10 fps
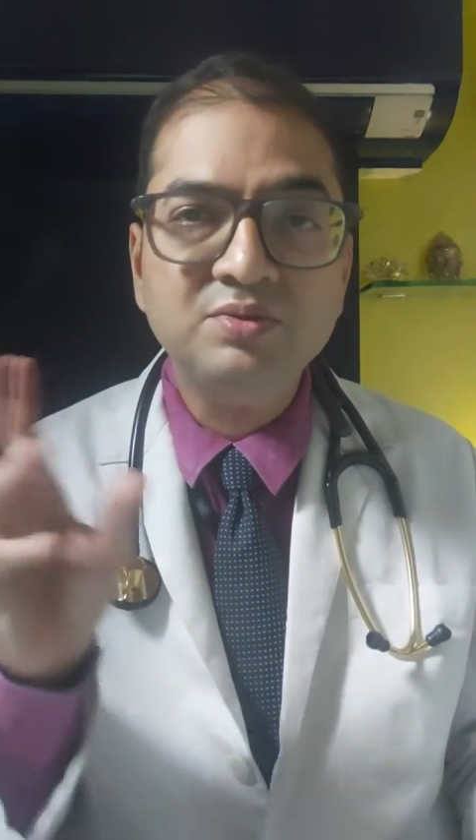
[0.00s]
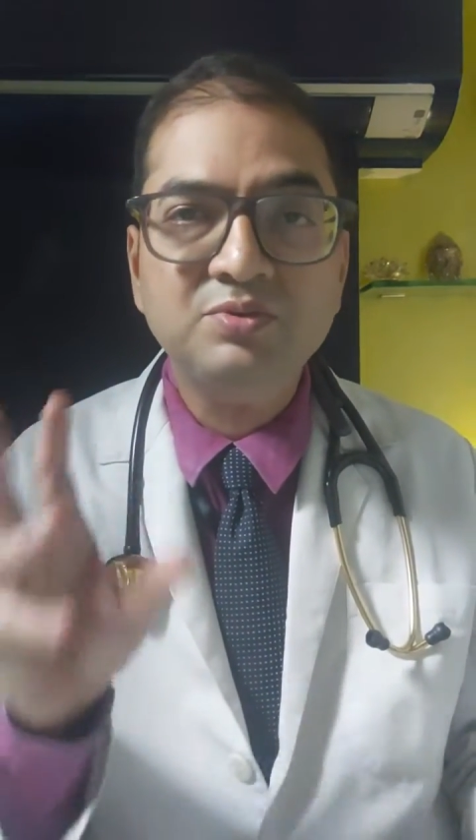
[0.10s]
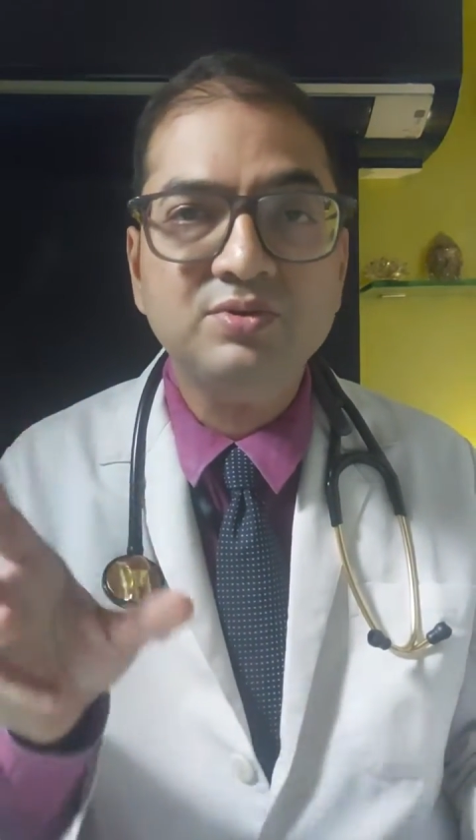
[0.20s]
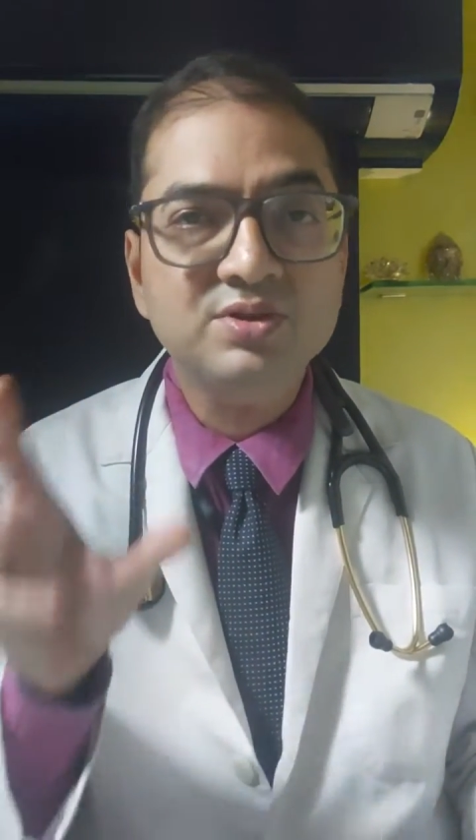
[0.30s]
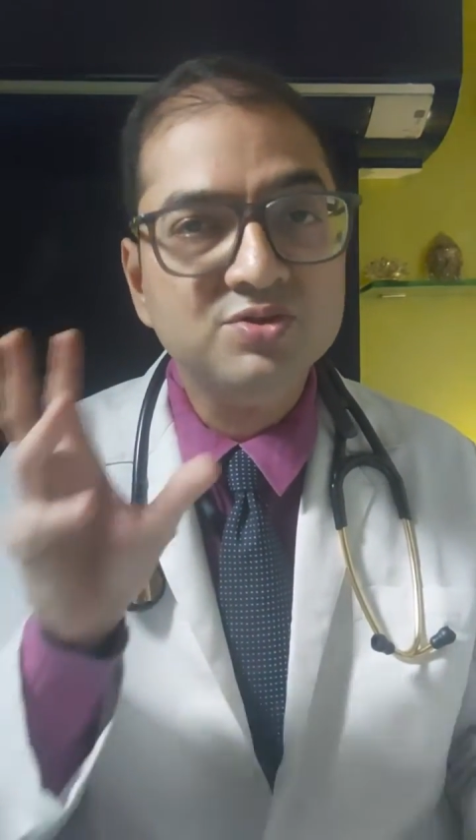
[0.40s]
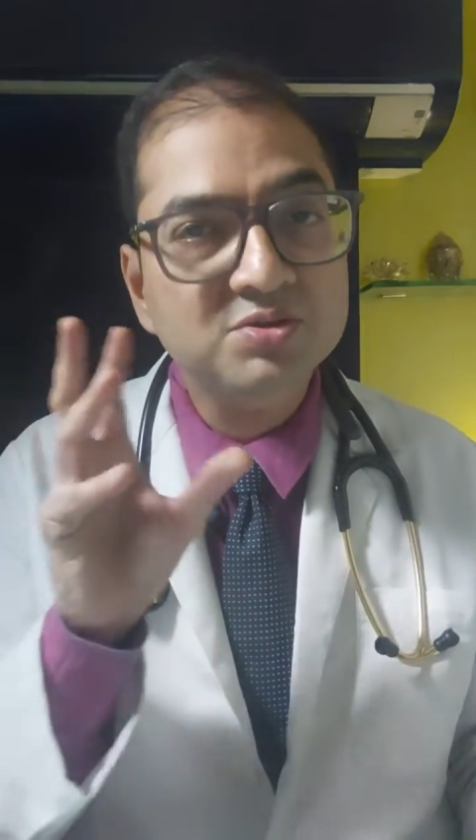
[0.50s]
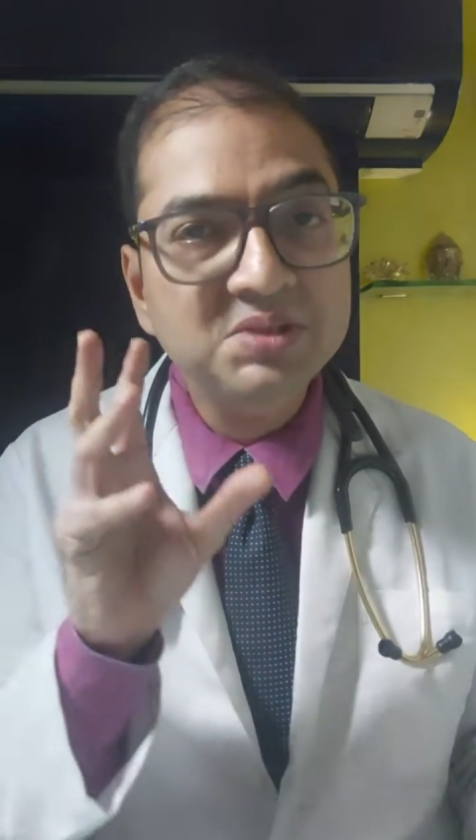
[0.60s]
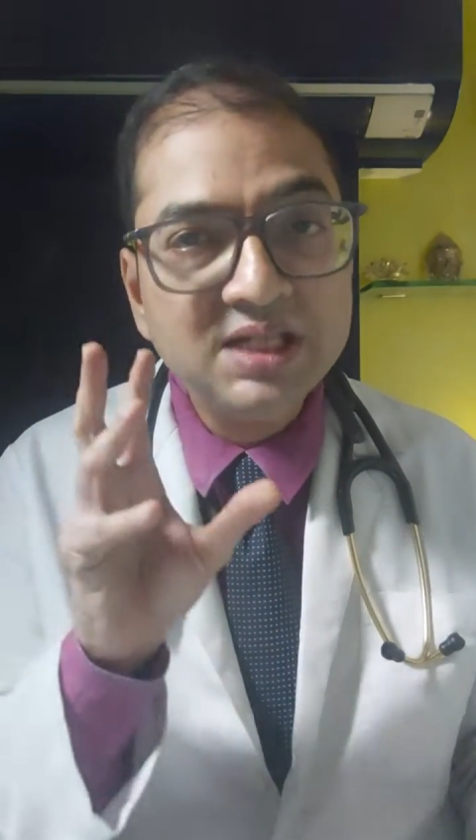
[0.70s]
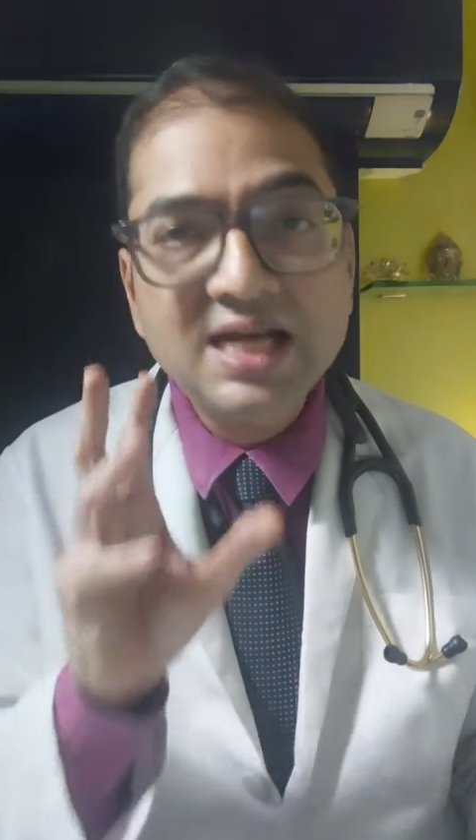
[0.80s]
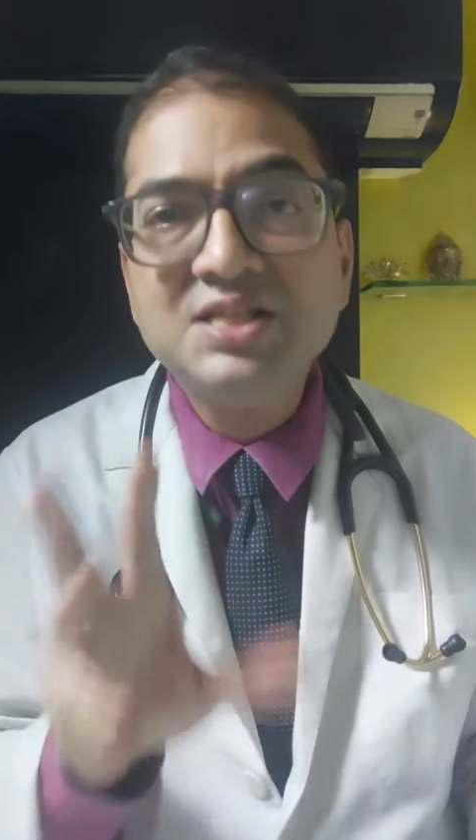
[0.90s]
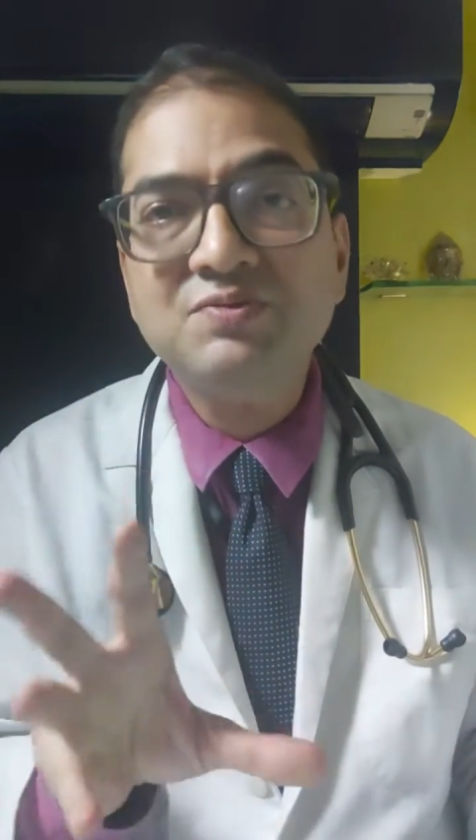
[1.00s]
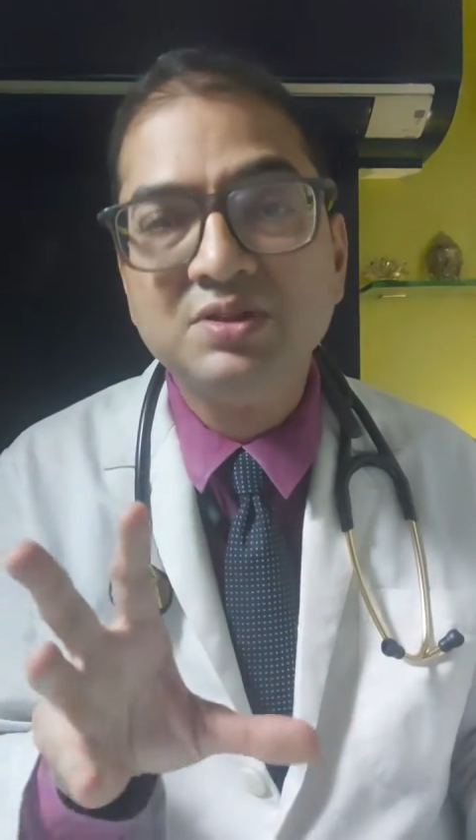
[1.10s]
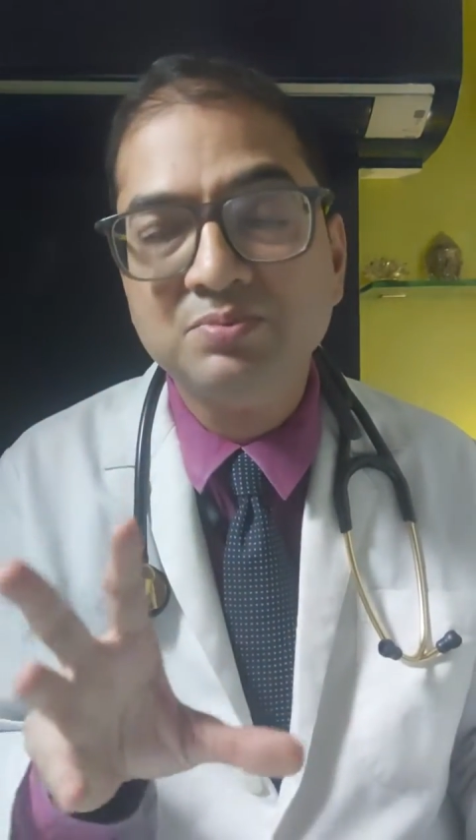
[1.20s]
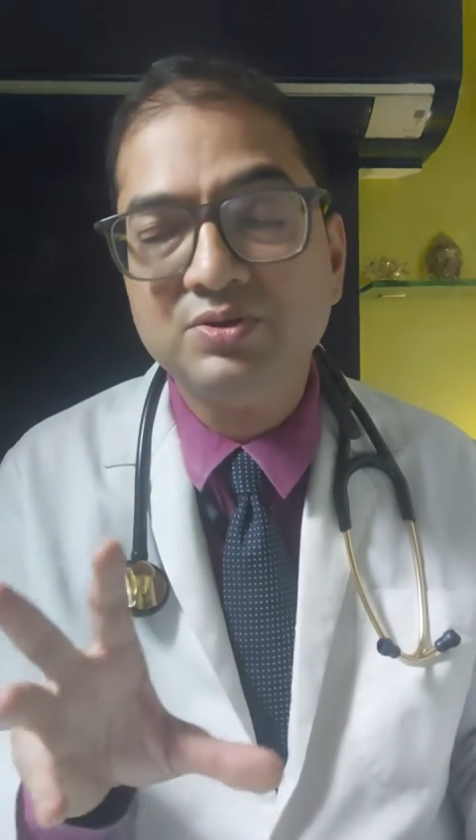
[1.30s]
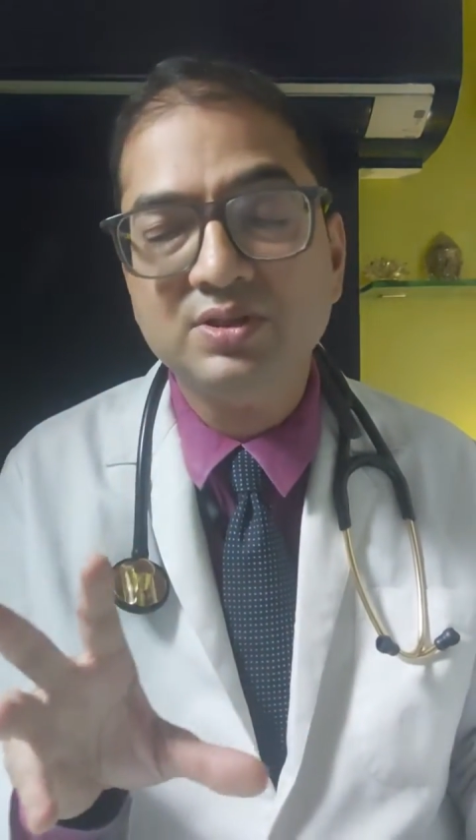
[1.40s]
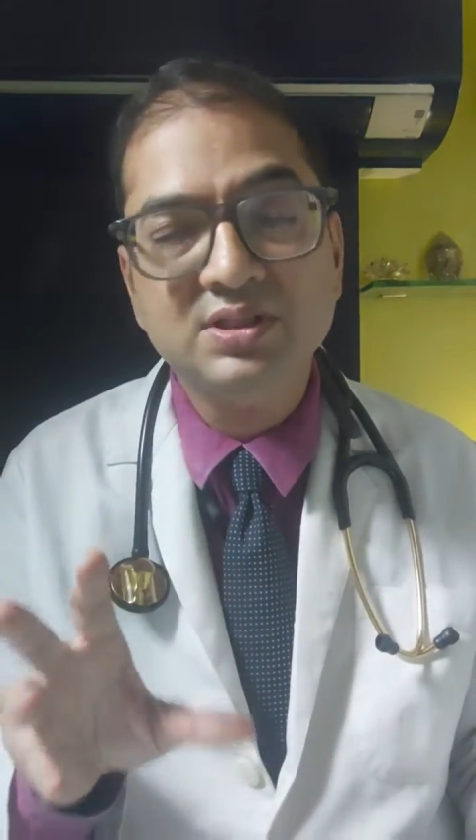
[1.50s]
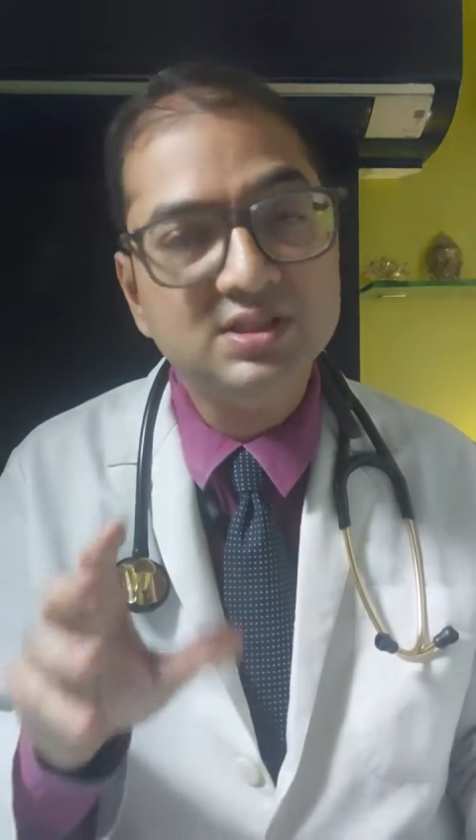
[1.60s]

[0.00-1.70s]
protein should be class 1 proteins.